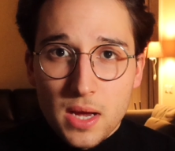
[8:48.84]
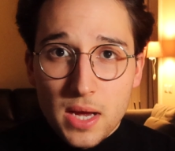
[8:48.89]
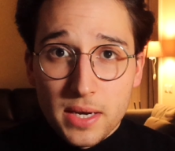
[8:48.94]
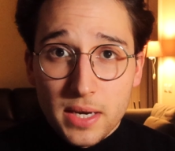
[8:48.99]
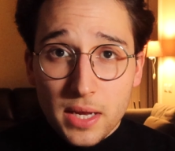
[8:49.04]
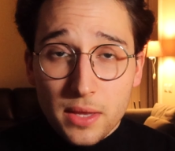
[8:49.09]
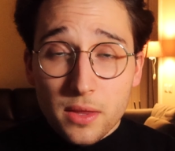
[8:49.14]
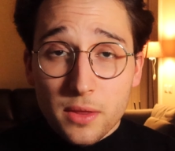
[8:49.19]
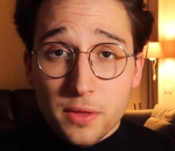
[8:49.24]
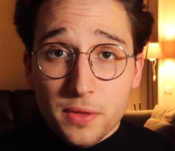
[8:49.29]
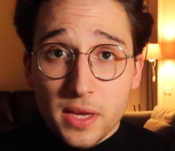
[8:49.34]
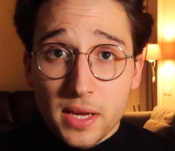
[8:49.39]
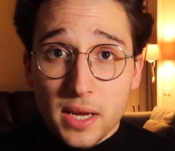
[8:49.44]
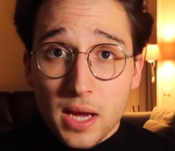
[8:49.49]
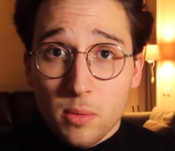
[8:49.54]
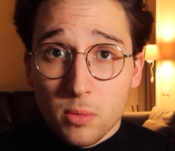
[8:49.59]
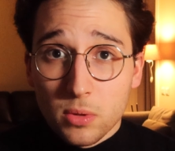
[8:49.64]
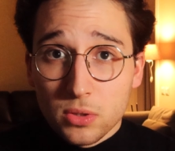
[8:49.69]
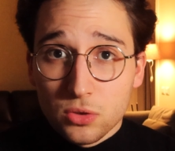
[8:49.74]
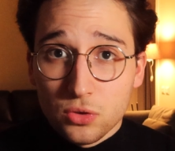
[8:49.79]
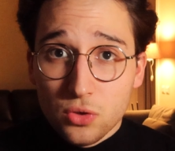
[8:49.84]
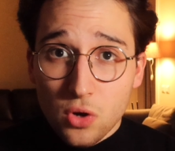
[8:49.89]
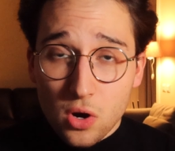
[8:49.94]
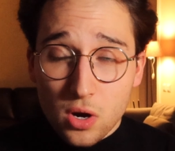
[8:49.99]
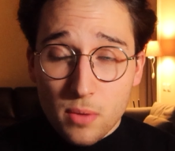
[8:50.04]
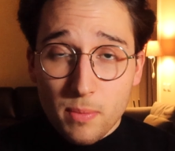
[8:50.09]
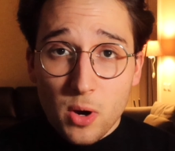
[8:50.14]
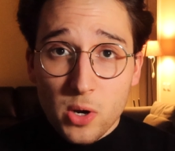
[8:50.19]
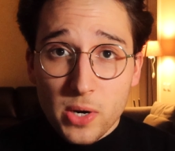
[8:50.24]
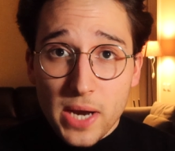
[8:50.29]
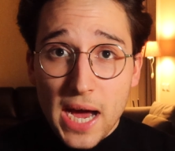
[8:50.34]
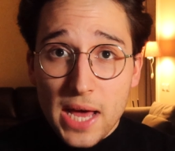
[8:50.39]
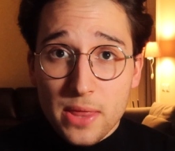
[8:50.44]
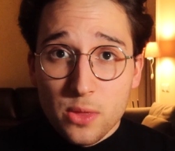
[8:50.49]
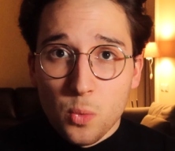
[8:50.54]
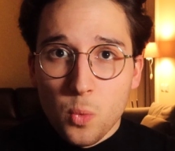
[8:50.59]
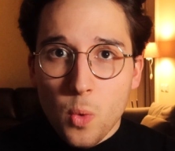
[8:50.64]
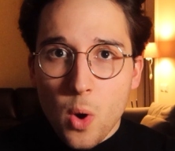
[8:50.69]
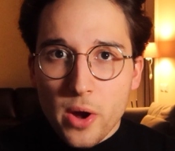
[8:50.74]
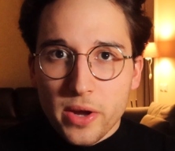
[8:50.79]
Another thing I want to talk about are the
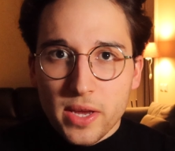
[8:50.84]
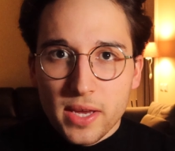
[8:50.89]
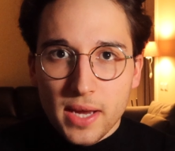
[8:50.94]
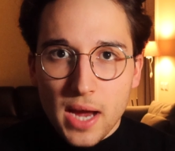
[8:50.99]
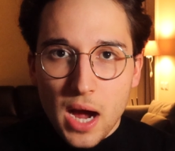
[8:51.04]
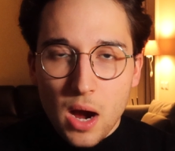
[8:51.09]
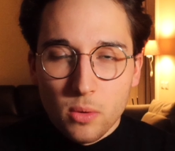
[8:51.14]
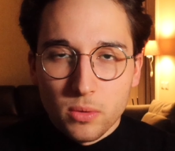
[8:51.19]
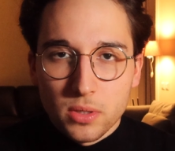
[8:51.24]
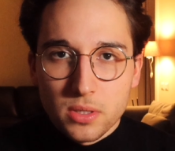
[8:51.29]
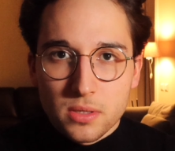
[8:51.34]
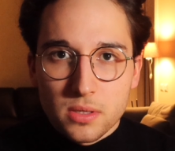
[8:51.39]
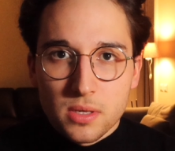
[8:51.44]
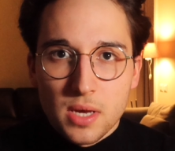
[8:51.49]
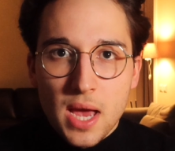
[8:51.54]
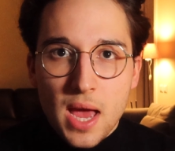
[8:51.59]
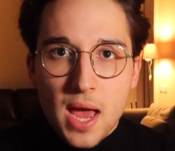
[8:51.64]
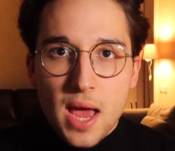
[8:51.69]
working hours.